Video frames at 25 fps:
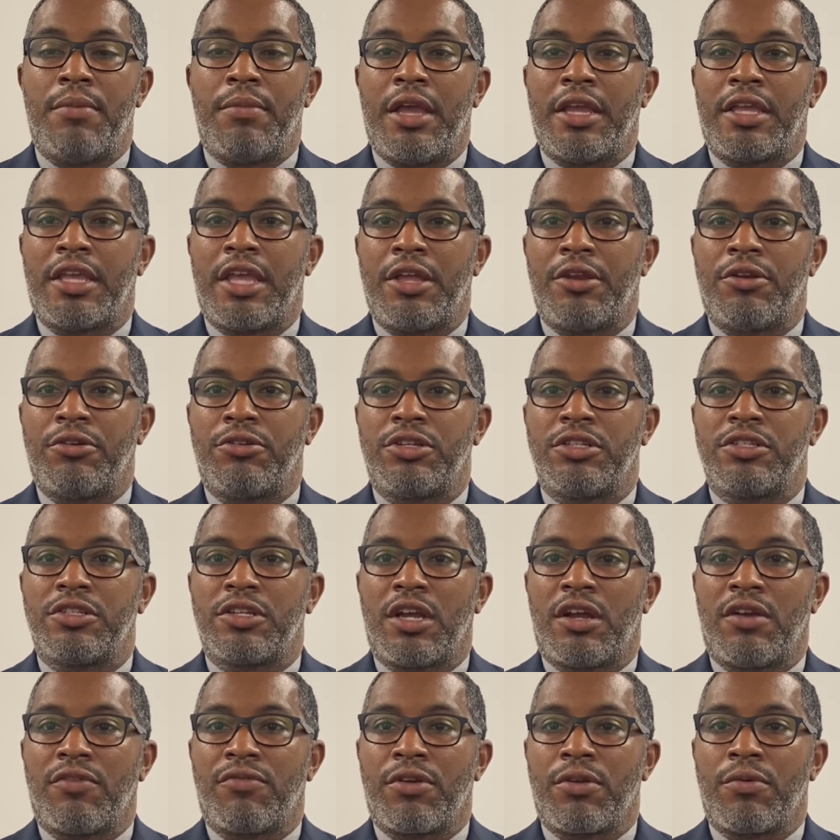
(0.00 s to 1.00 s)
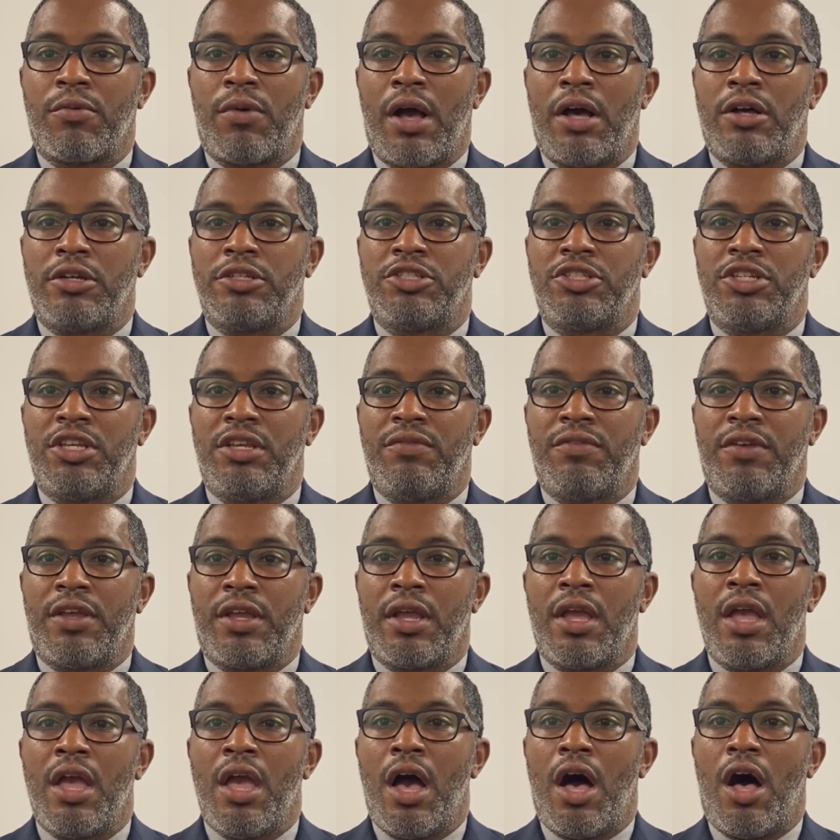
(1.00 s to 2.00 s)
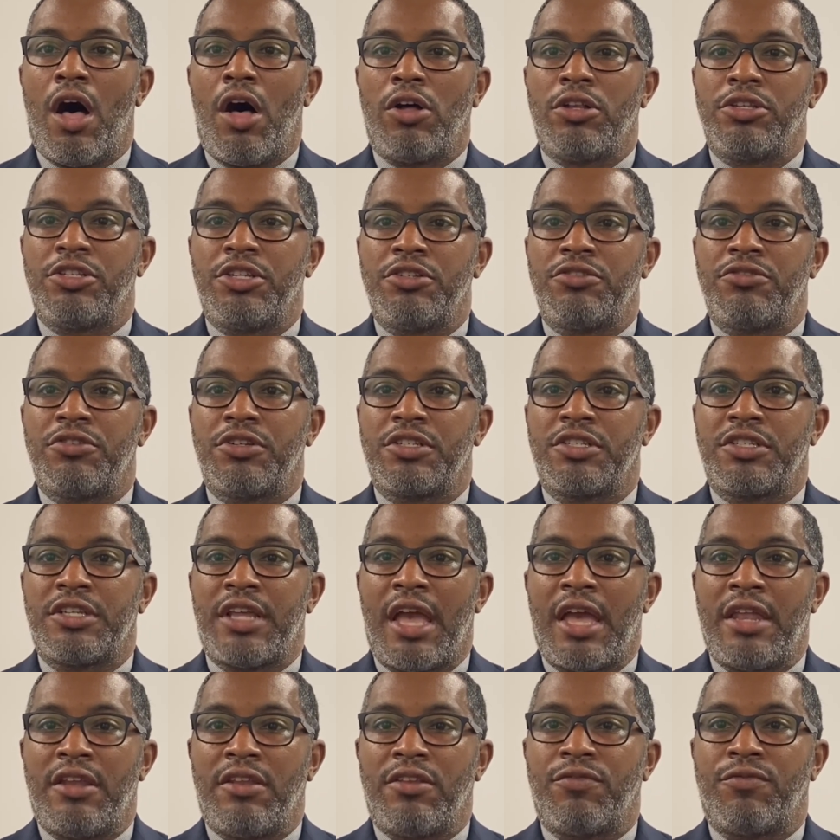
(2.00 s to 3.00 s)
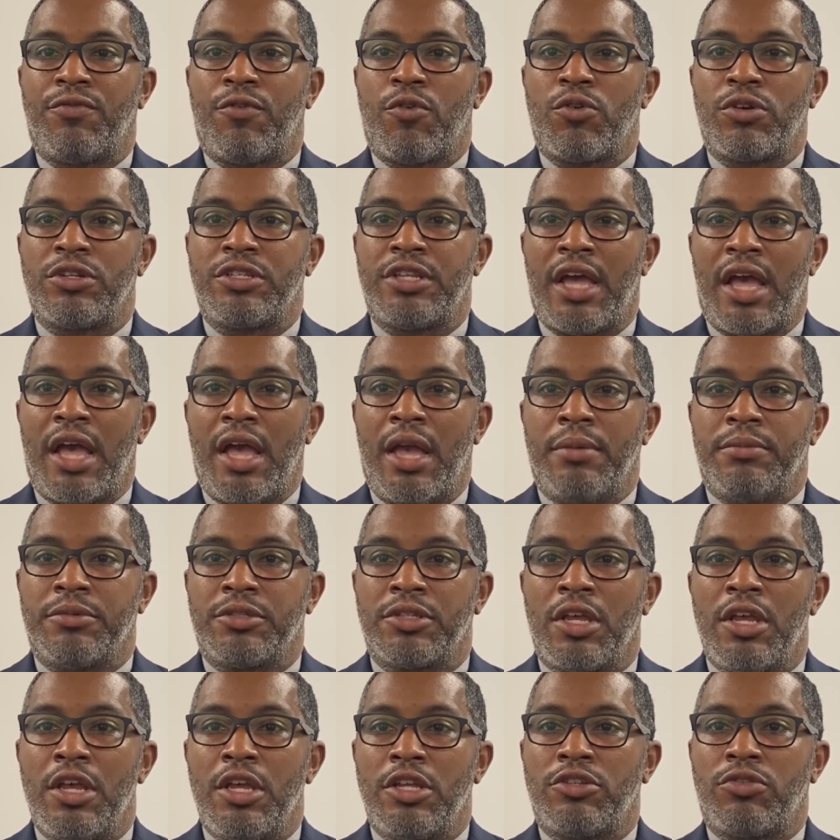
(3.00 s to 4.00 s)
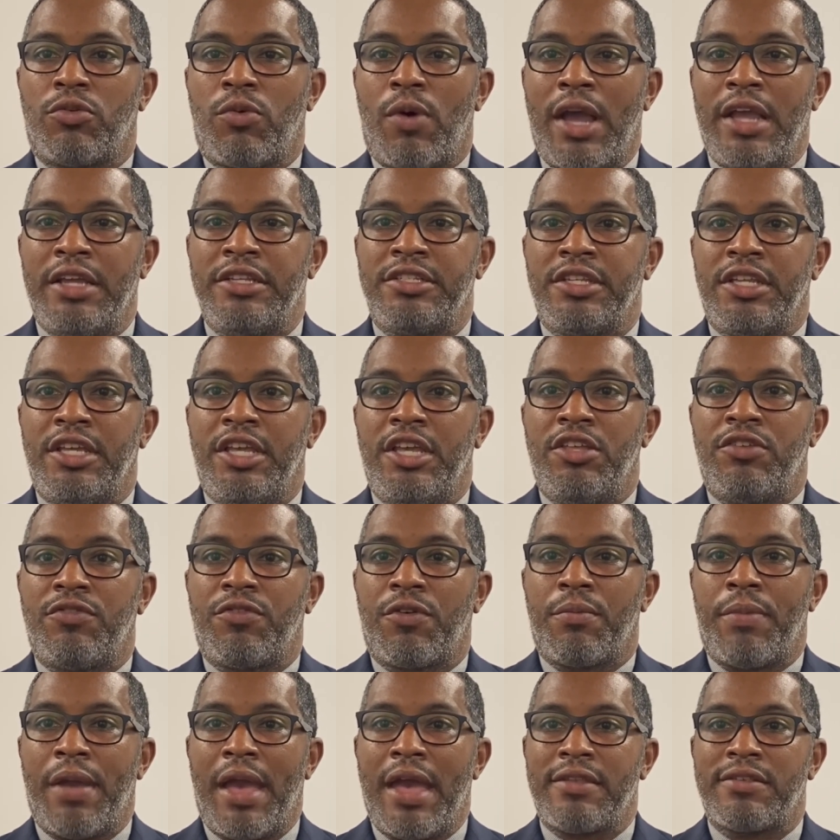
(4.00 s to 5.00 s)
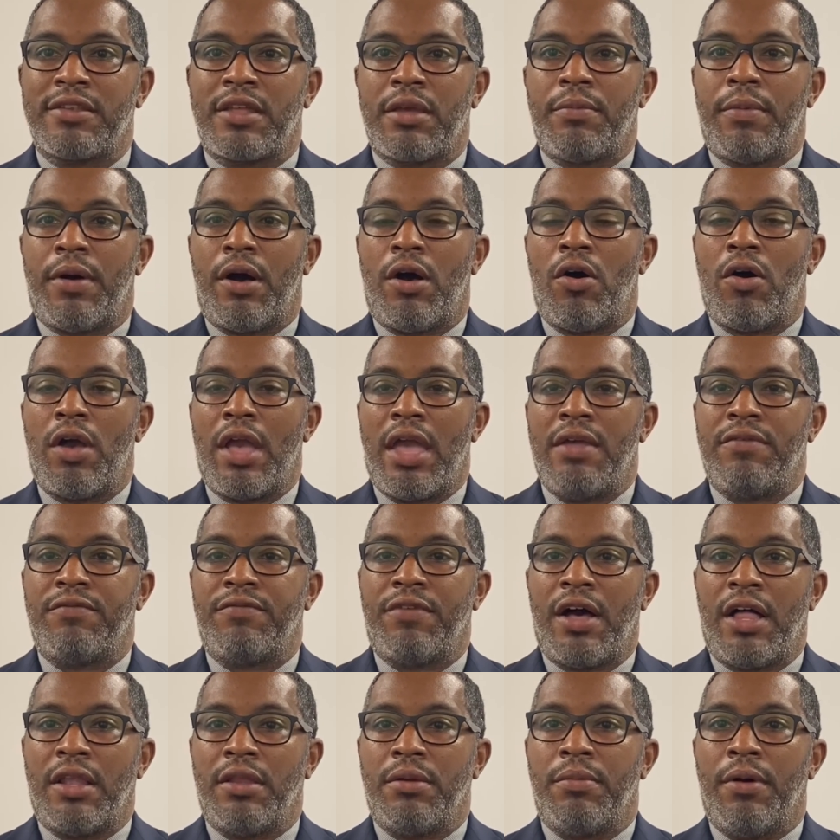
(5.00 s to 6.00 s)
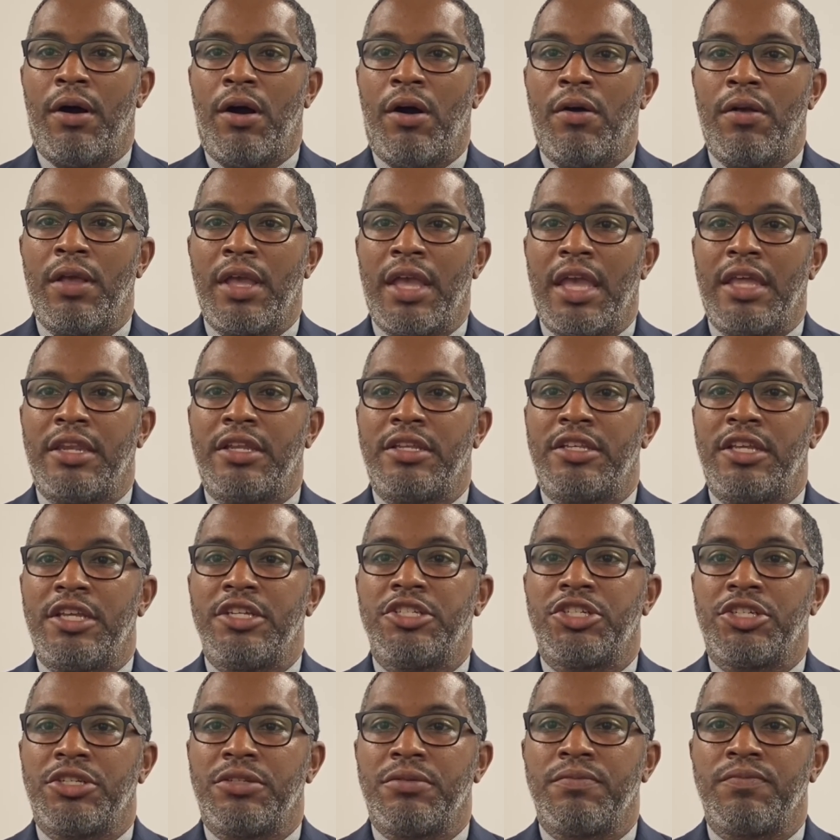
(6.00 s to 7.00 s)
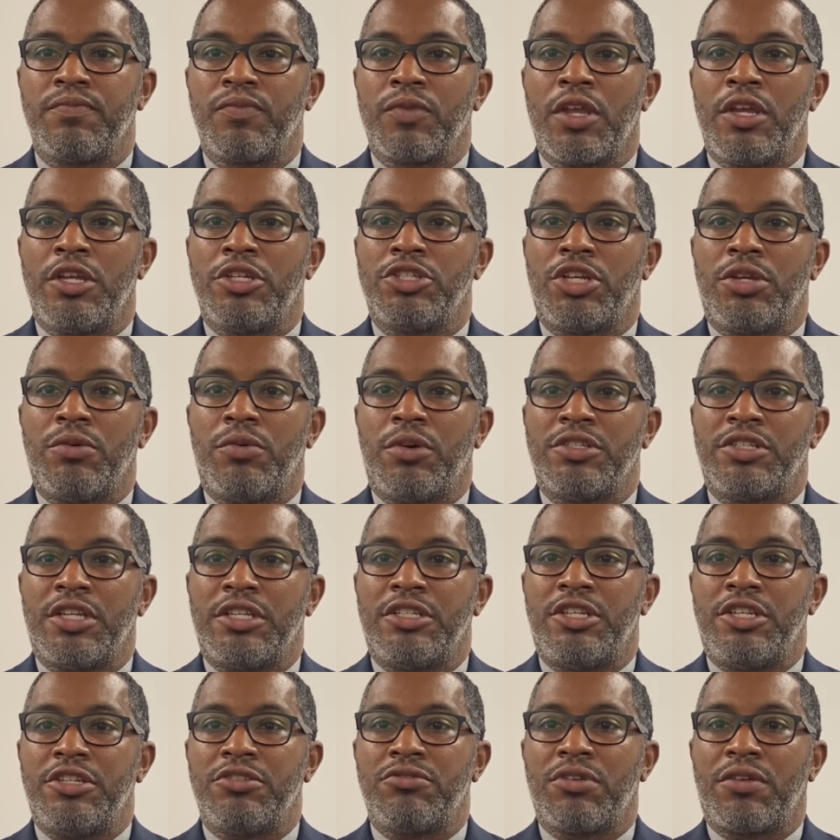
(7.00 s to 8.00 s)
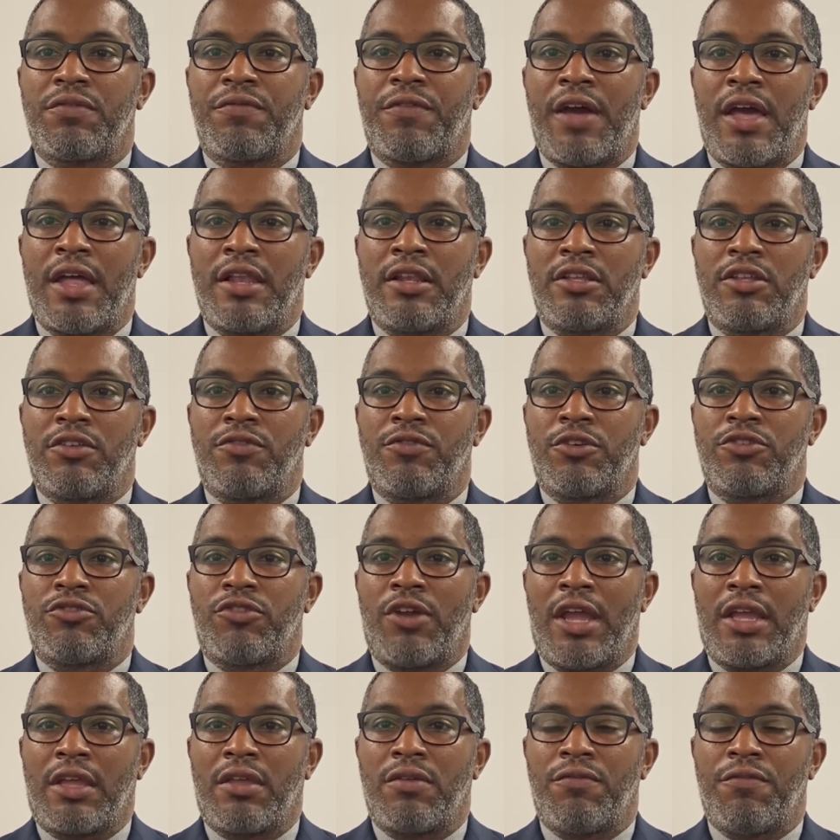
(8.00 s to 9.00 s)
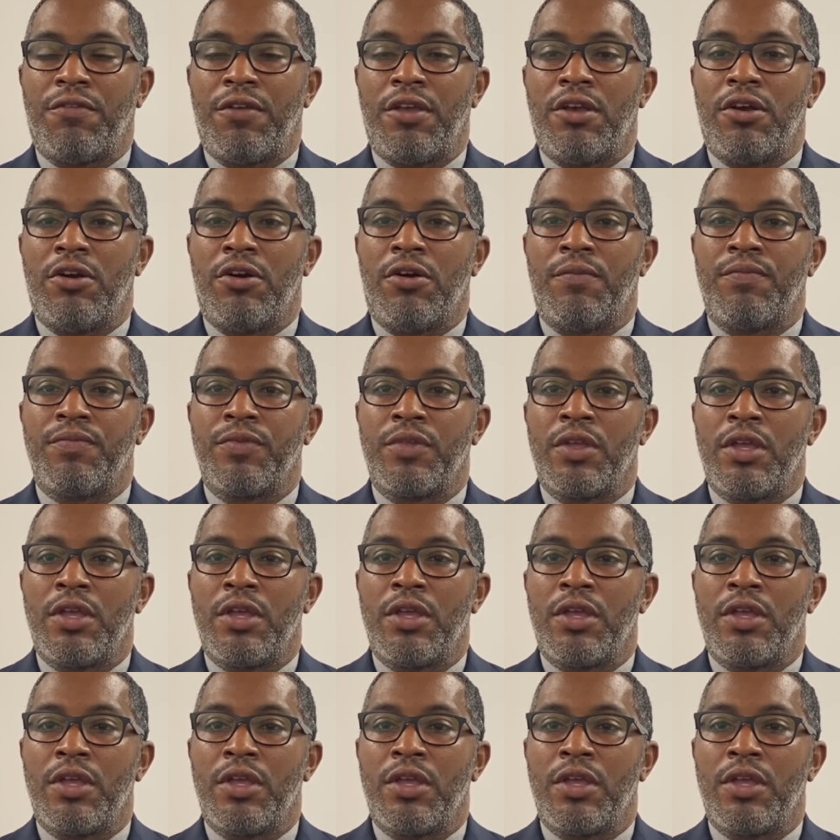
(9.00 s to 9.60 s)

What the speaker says: at Kenner Discovery while achieving all-district status 4 times, twice each for basketball and volleyball. In addition, she was a district finalist for track and field.